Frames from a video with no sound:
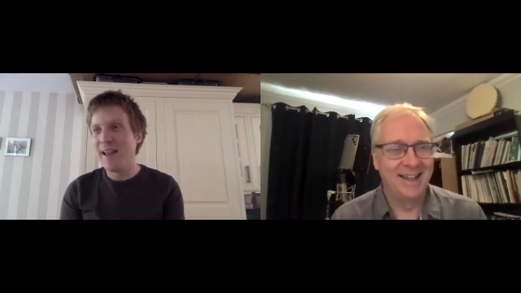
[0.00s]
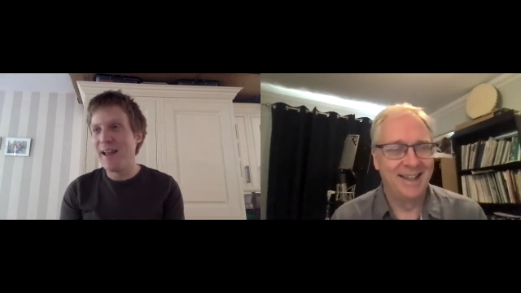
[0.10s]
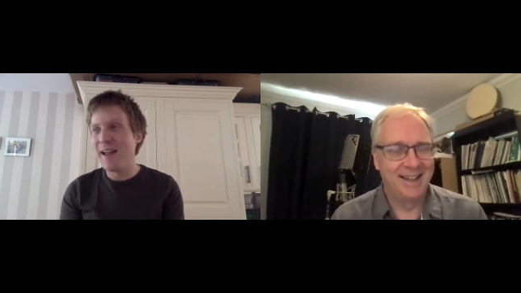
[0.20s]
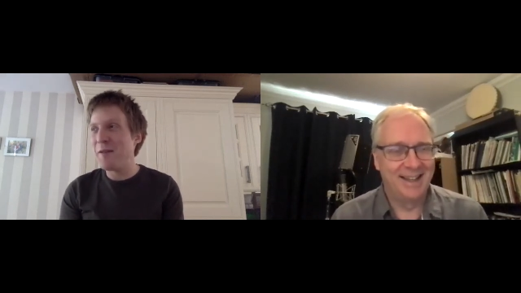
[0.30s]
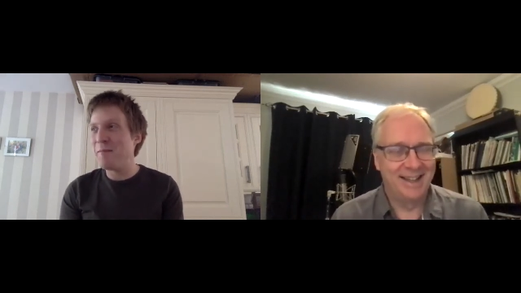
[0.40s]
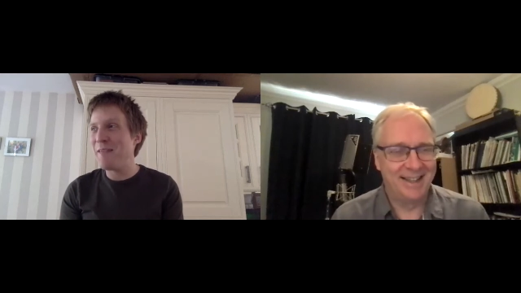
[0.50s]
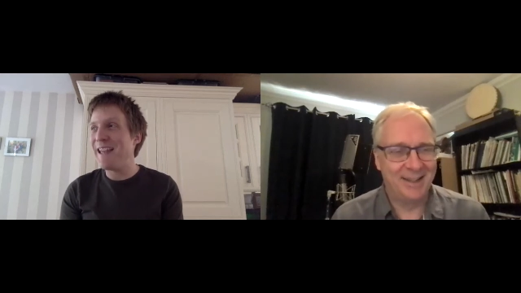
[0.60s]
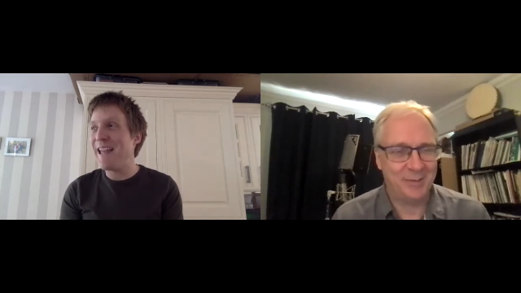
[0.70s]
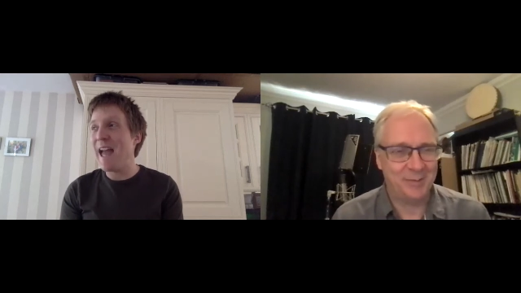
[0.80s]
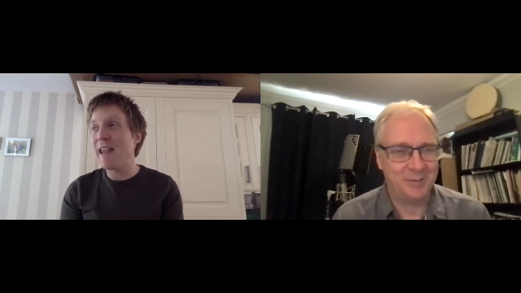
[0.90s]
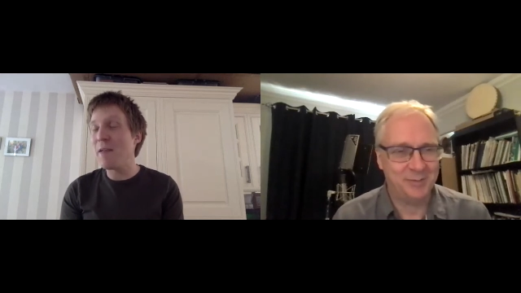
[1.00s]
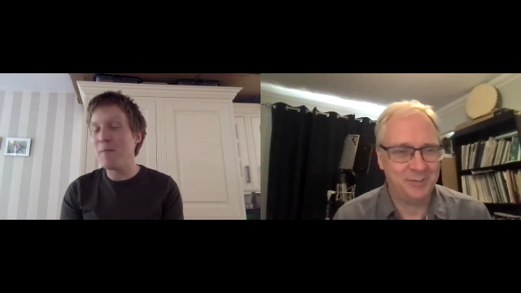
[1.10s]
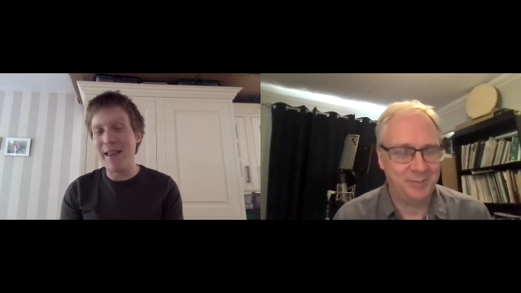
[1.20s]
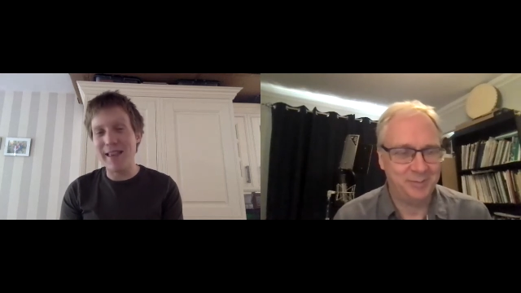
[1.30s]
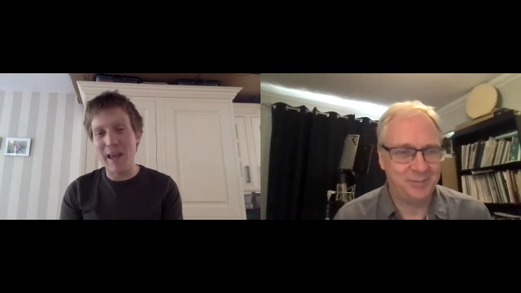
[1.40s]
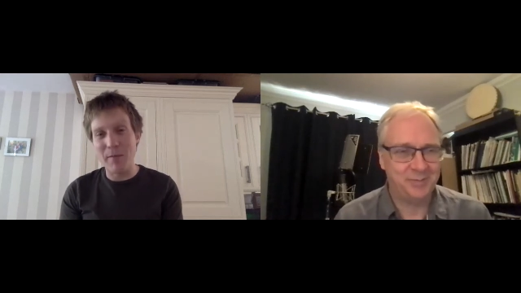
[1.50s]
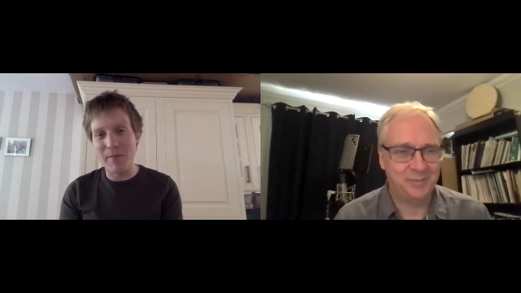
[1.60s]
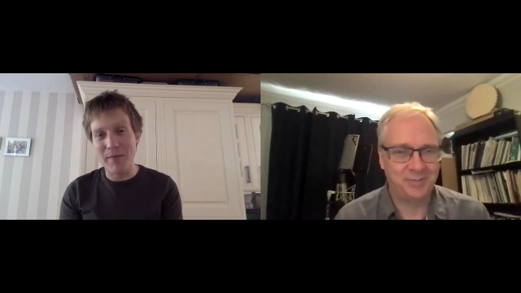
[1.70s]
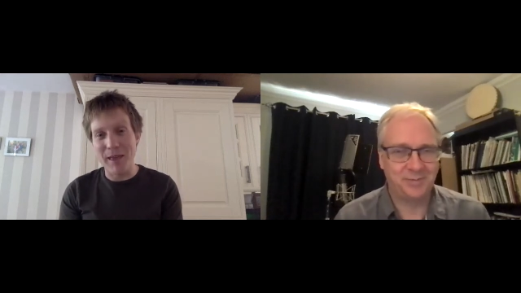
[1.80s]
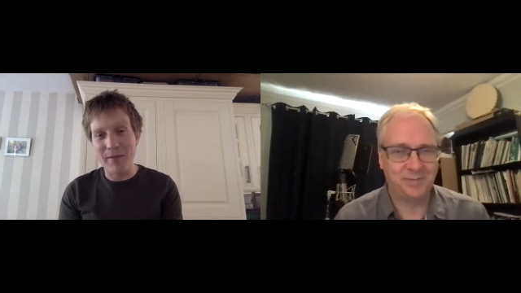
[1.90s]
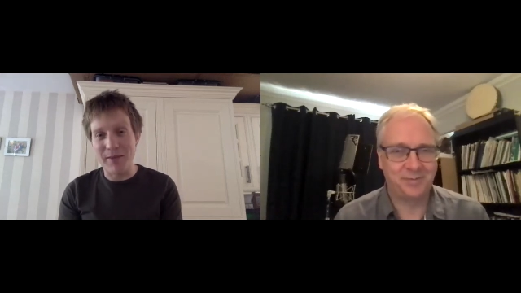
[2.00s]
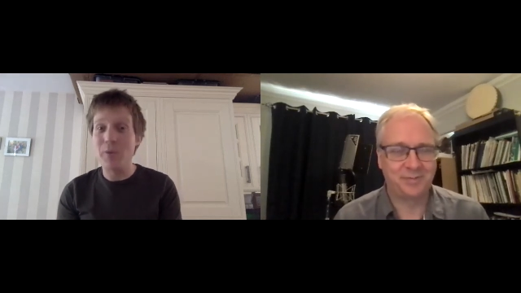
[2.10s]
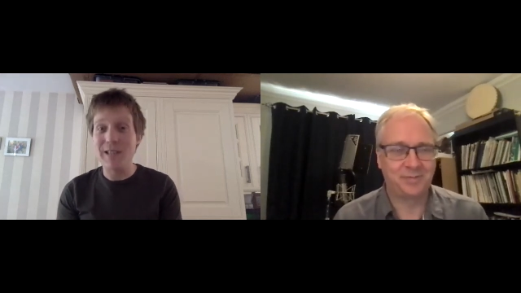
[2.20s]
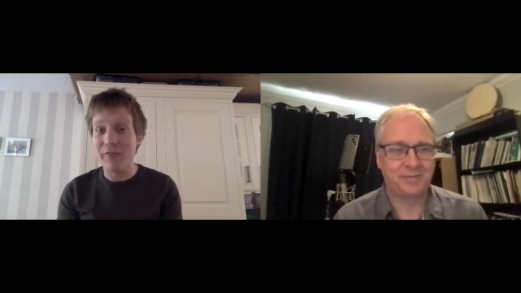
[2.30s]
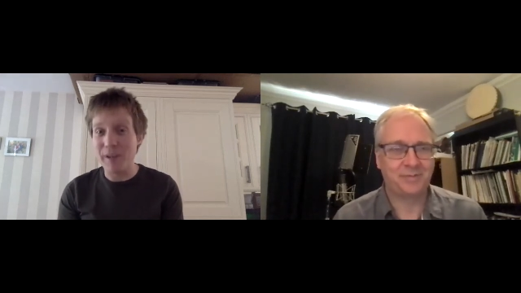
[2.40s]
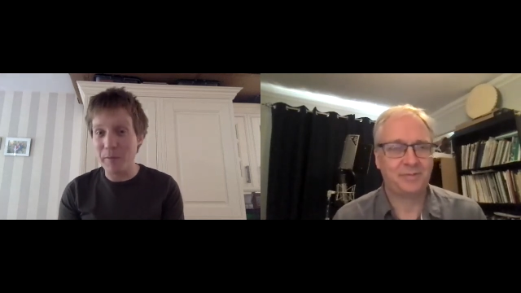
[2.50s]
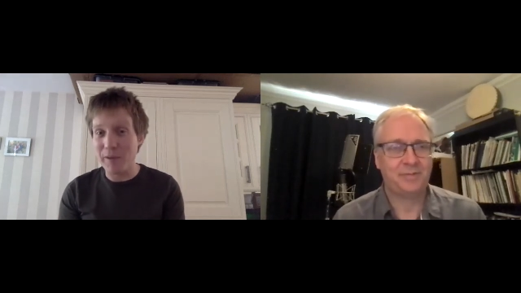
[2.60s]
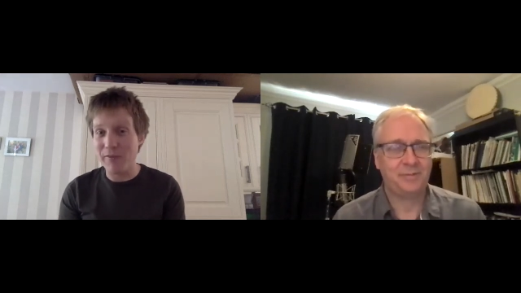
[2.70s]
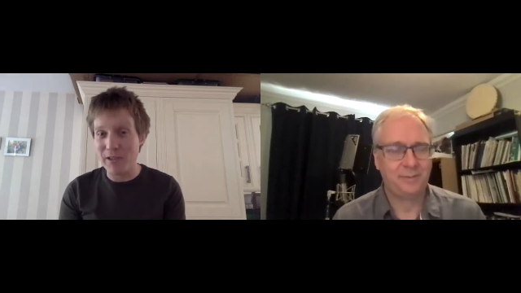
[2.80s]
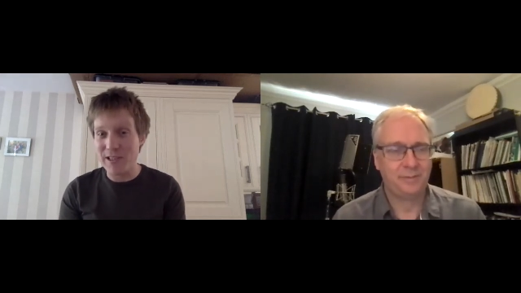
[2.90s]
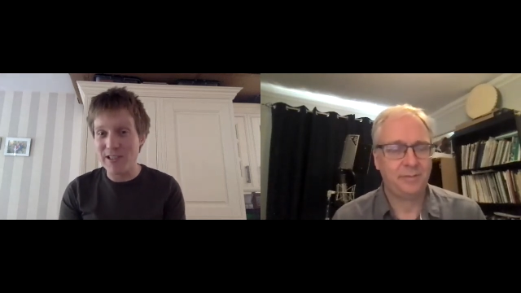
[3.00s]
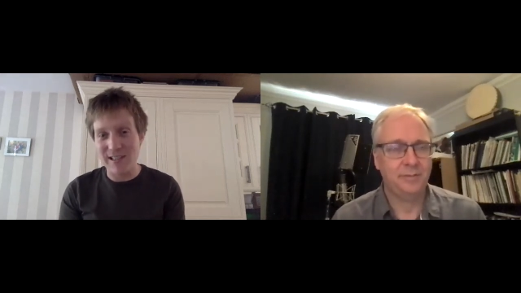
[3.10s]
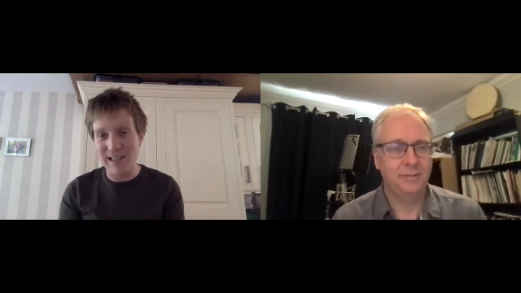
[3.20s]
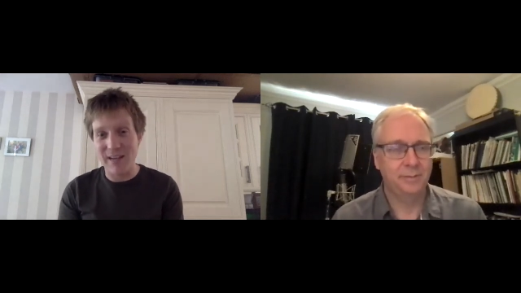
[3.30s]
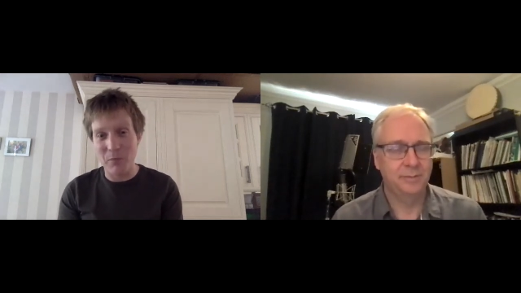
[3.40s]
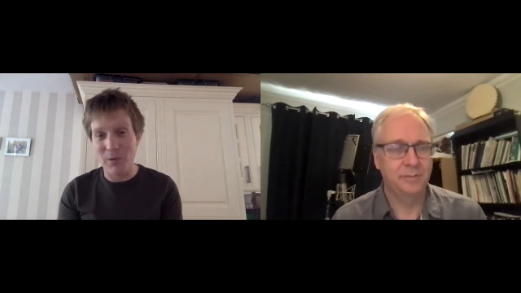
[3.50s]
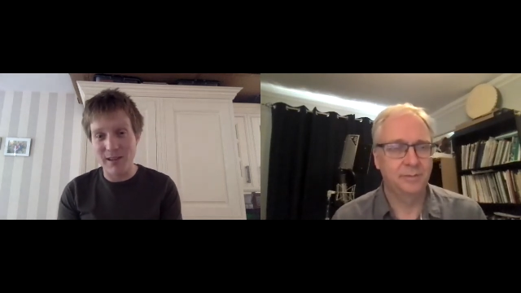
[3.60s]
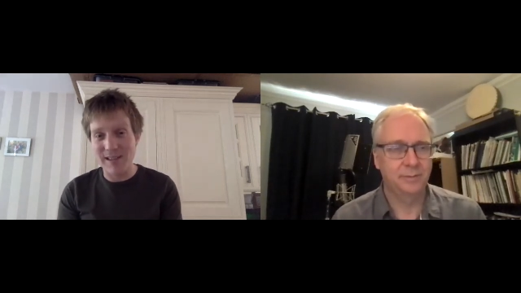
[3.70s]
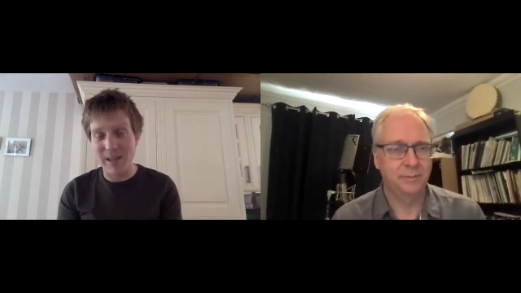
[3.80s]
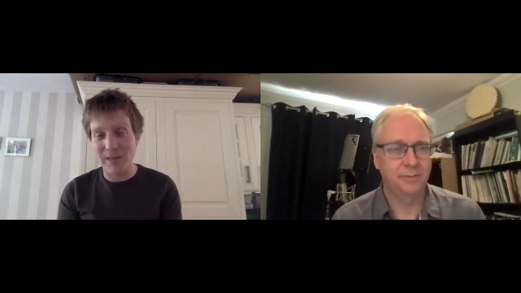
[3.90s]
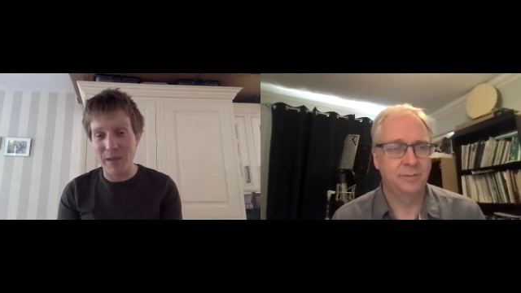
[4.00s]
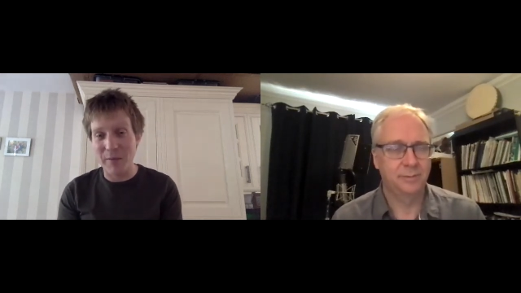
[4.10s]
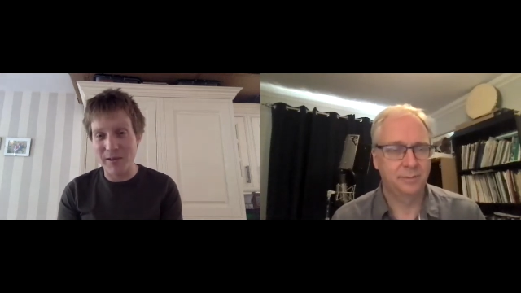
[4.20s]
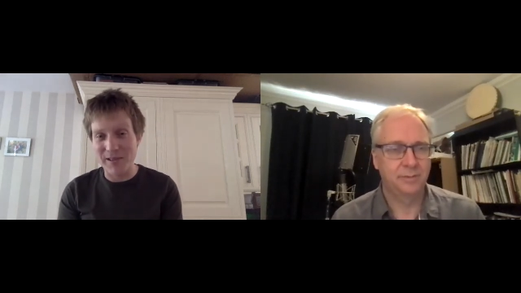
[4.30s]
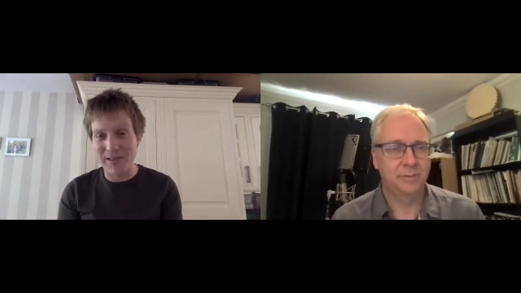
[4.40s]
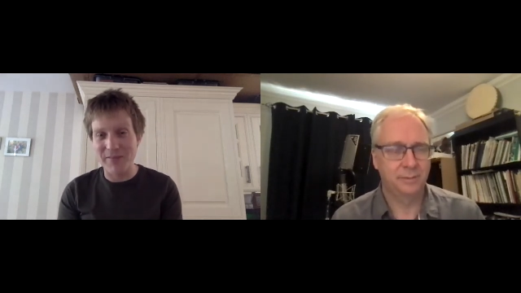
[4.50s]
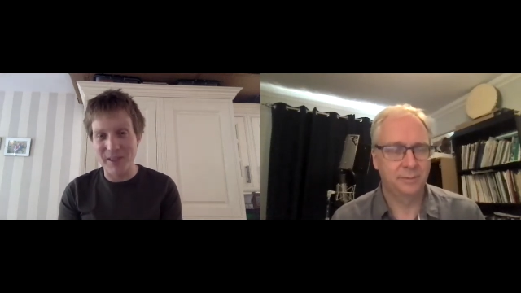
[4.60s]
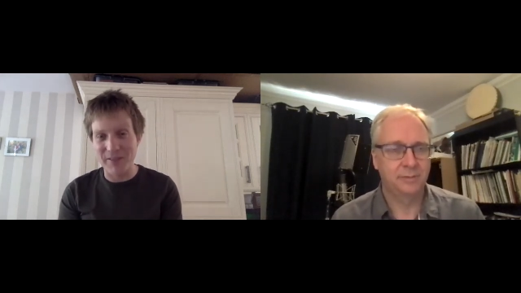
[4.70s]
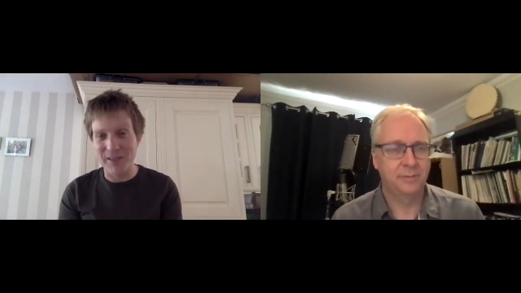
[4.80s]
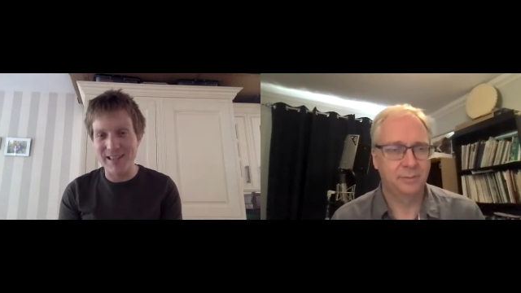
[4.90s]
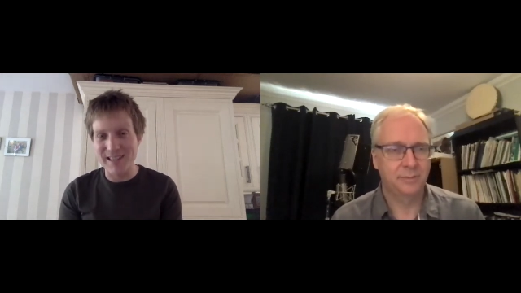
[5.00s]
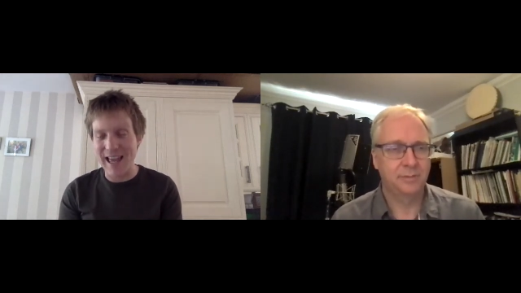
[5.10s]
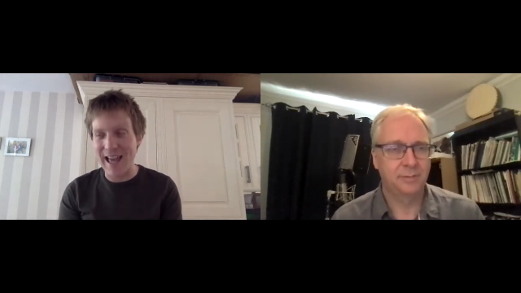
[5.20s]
Speaker 1: um, that yeah, there may there, there will definitely be footage at, at, at some demos of, of us. Yeah,